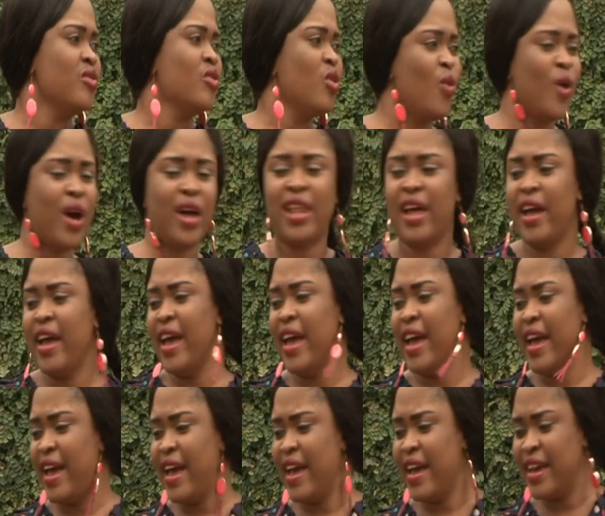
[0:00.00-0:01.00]
No, Wala,
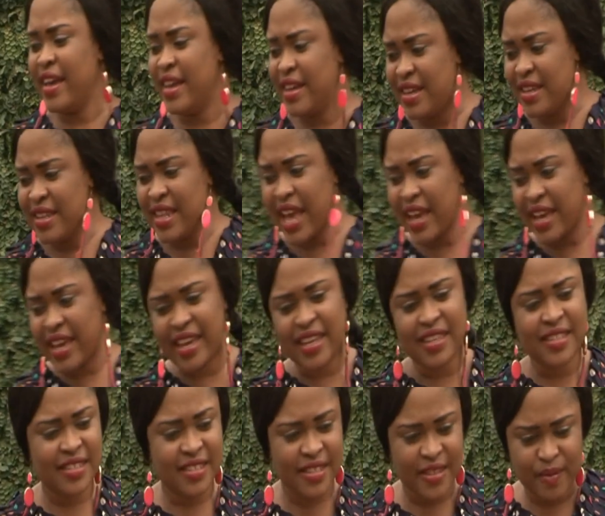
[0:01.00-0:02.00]
in that
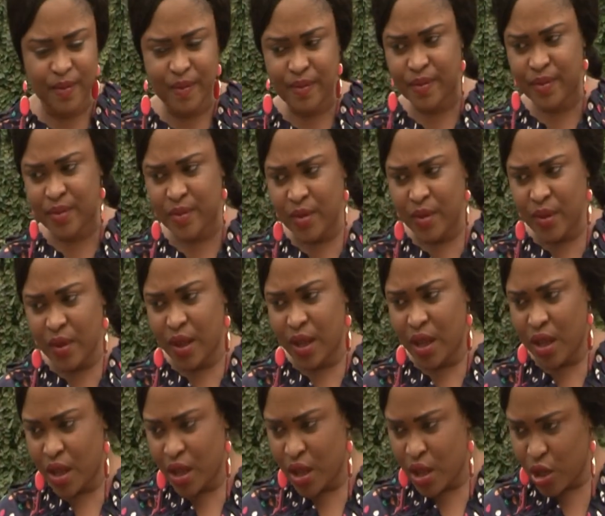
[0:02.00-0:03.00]
case,
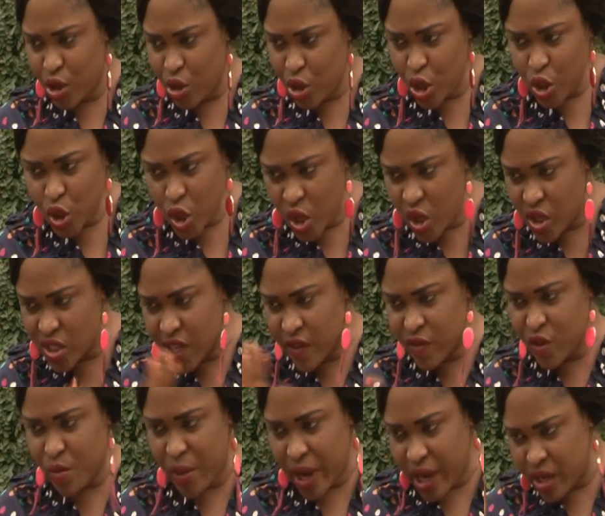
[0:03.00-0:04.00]
you don't turn
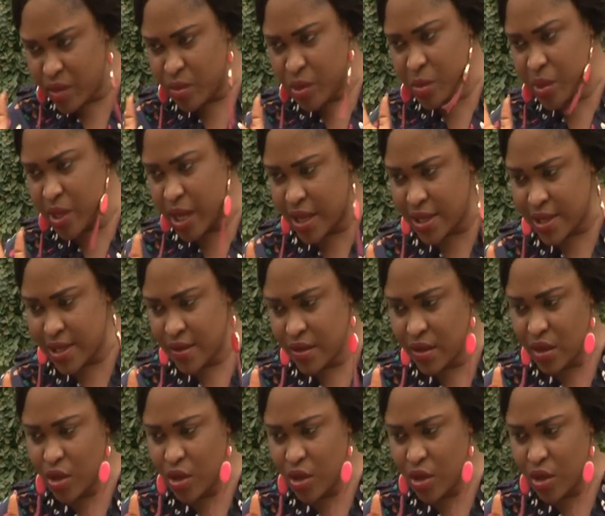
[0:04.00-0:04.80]
yourself to my enemy with that.